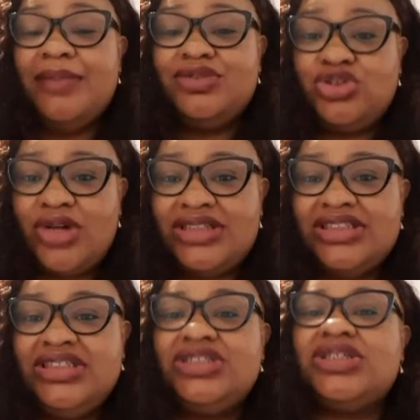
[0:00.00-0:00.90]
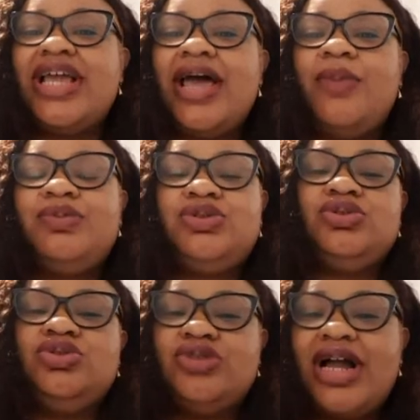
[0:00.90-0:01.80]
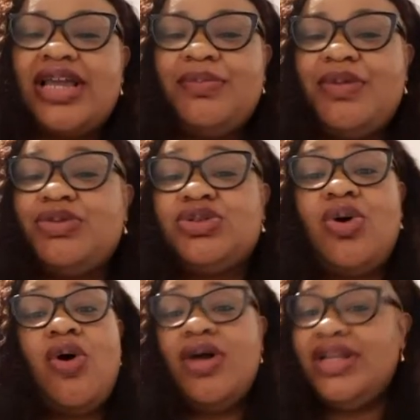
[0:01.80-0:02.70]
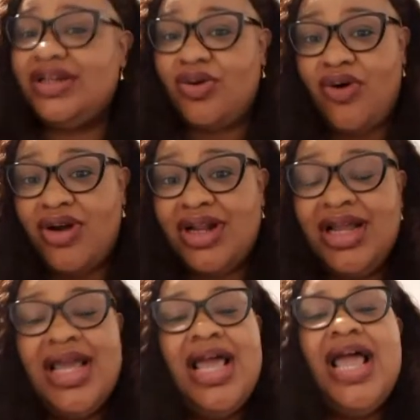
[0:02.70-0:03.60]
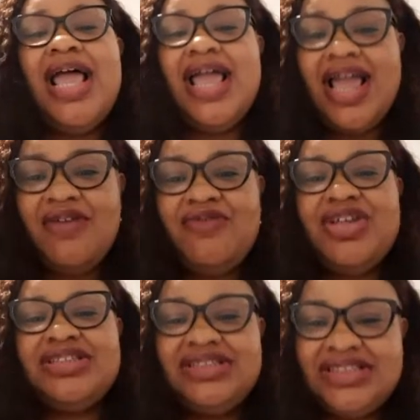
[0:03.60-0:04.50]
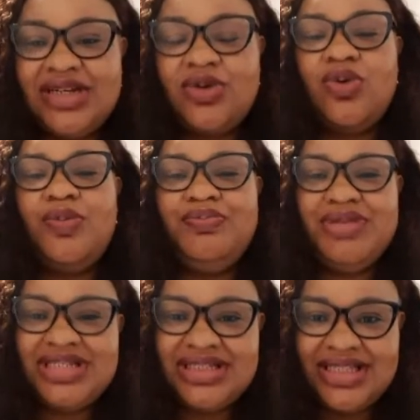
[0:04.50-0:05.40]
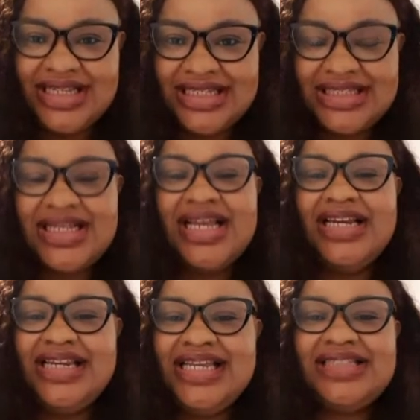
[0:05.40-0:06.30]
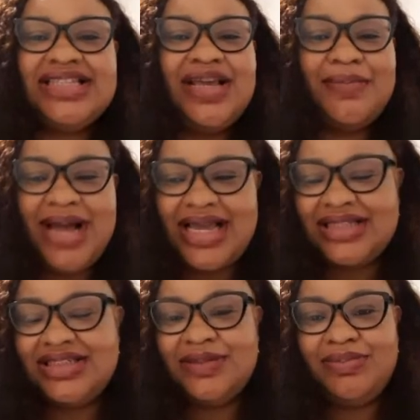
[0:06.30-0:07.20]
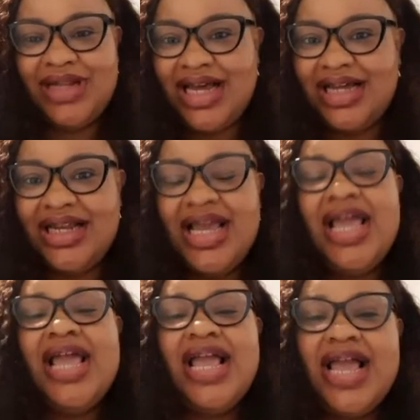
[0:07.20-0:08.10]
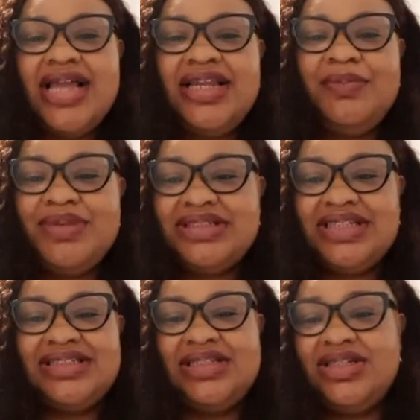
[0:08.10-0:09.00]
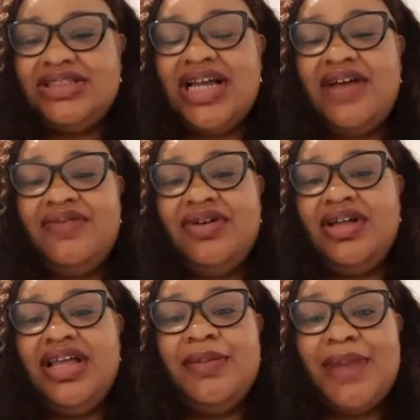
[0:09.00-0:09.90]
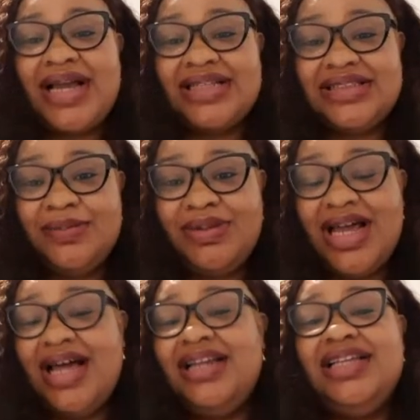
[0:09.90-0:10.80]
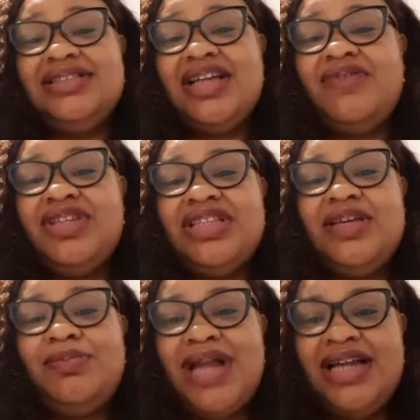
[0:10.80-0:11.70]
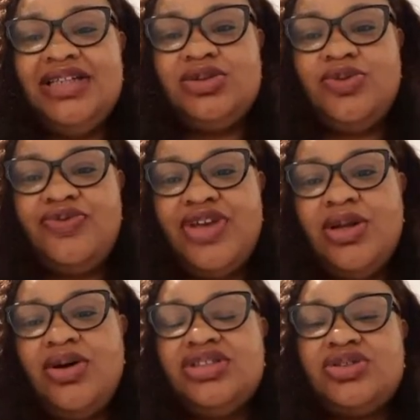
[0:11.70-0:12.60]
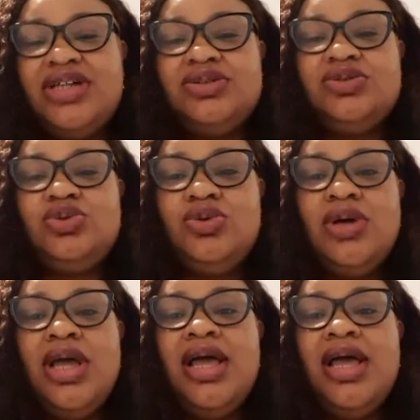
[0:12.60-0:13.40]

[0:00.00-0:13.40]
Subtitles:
strategy to help to drag in people. So all in all, every single business needs a marketing plan. Any business that doesn't have a marketing plan is definitely planning to fail or is trying to do